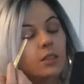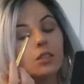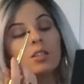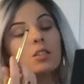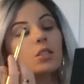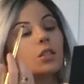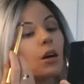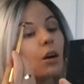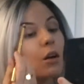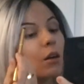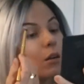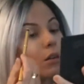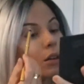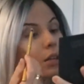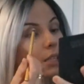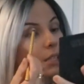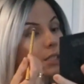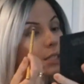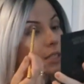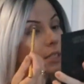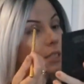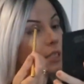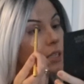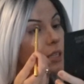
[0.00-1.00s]
So
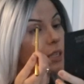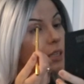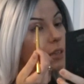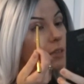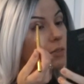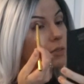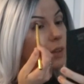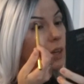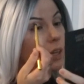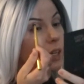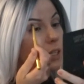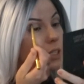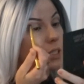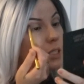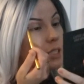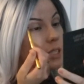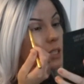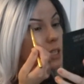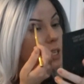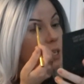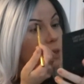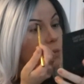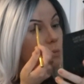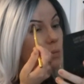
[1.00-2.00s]
let's see if I can
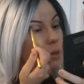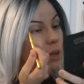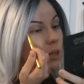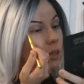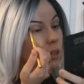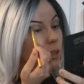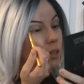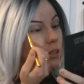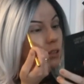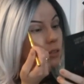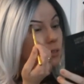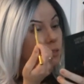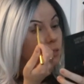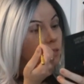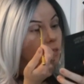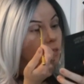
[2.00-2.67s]
see it better.